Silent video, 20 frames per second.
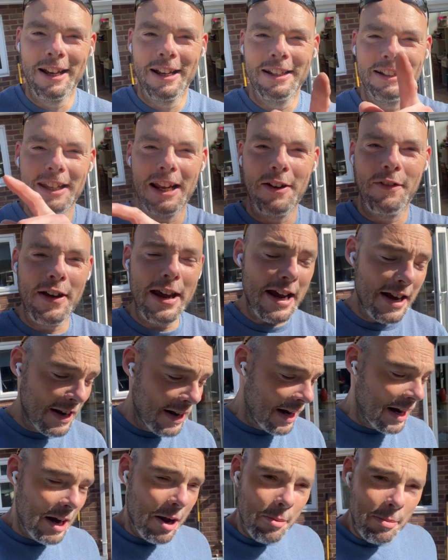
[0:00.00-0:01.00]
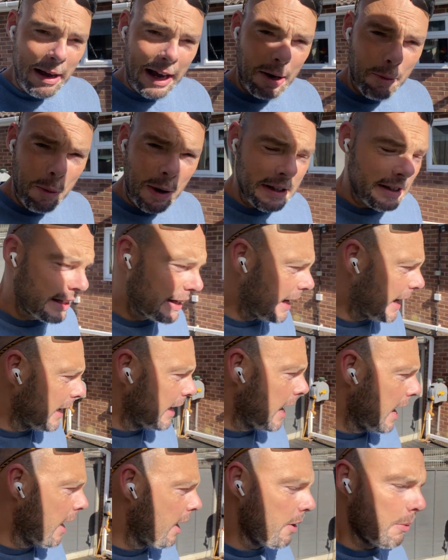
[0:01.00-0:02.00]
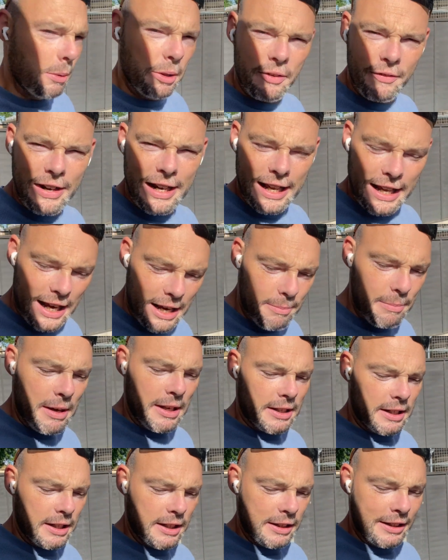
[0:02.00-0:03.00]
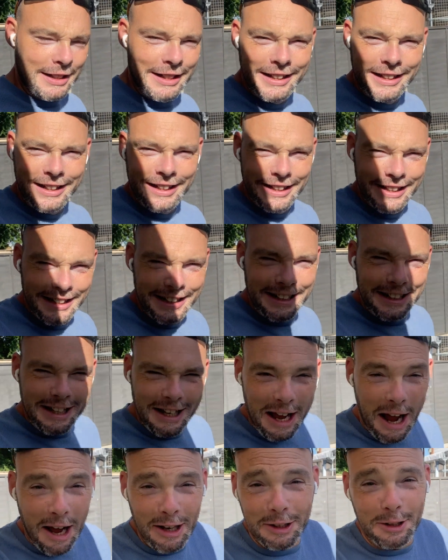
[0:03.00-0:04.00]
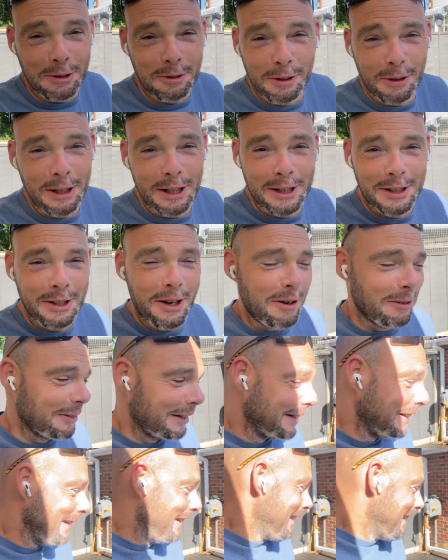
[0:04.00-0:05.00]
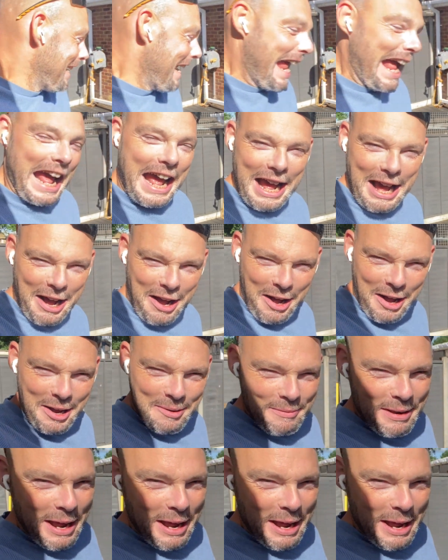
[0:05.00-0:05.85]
Steve here, back once again with the Renegade Master. That's a quality song. I'm